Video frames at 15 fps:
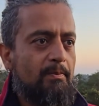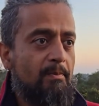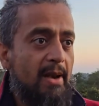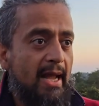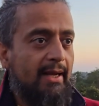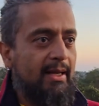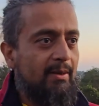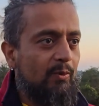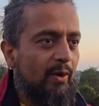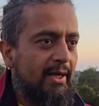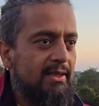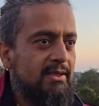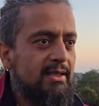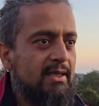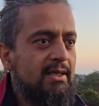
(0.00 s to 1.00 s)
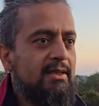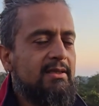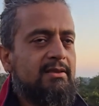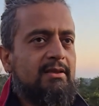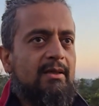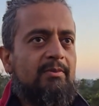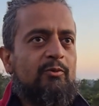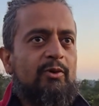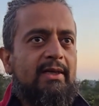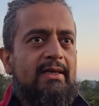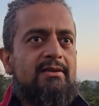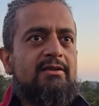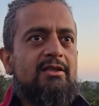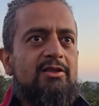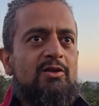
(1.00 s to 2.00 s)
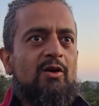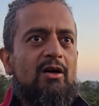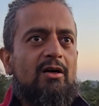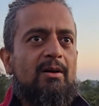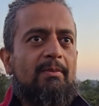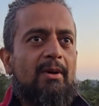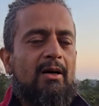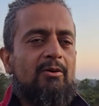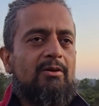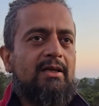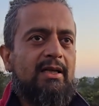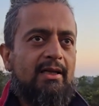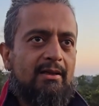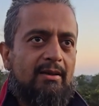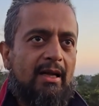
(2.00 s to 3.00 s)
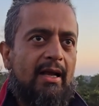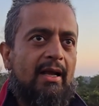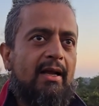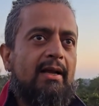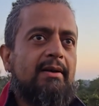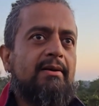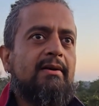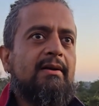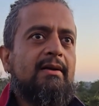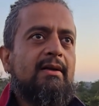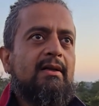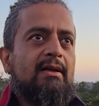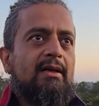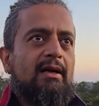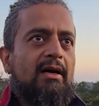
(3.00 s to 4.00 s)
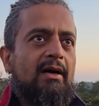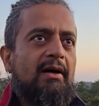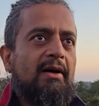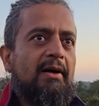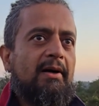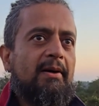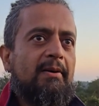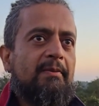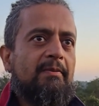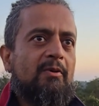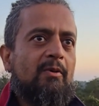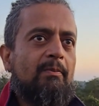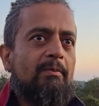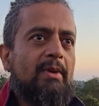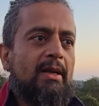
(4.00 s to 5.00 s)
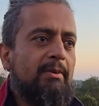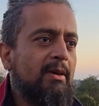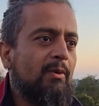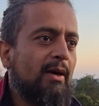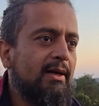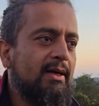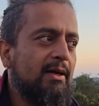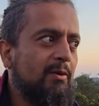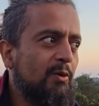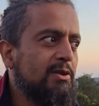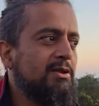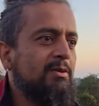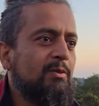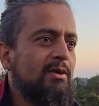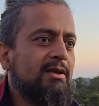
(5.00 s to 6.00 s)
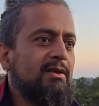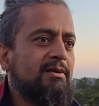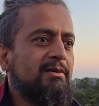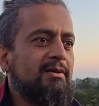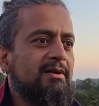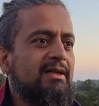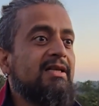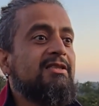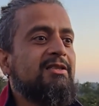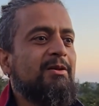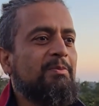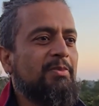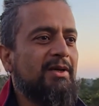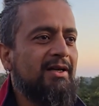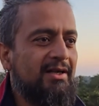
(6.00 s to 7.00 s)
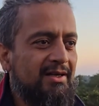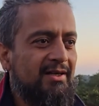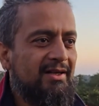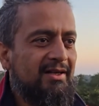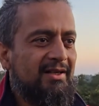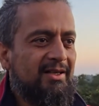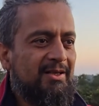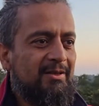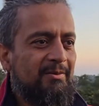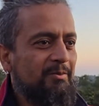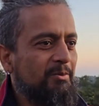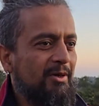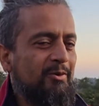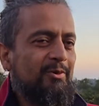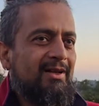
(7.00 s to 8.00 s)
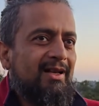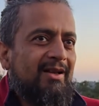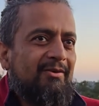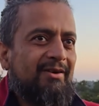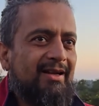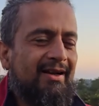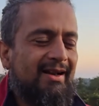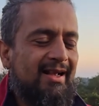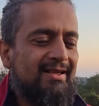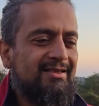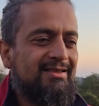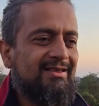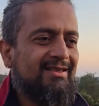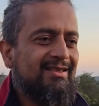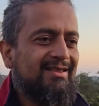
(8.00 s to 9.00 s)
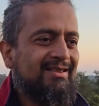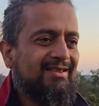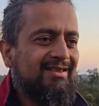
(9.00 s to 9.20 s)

black and white, some we can just talk about it, and or maybe one day question will disappear, but we'll never get answer.